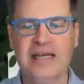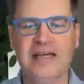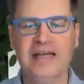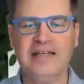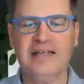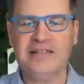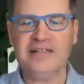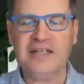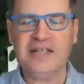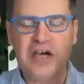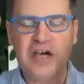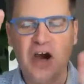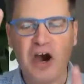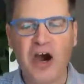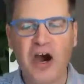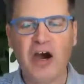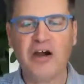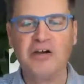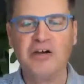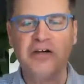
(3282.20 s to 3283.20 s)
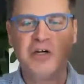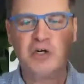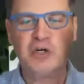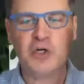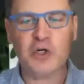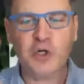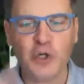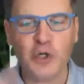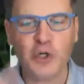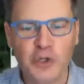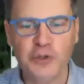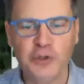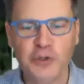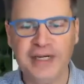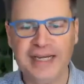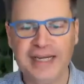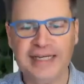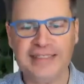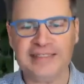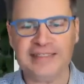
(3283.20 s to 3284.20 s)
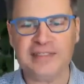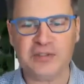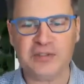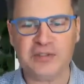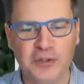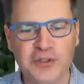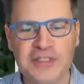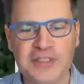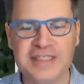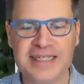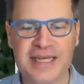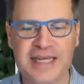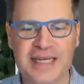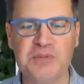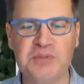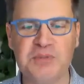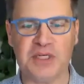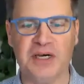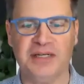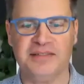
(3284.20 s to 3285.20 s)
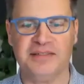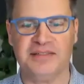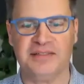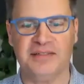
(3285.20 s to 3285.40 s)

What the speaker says: they are co-located on the same site.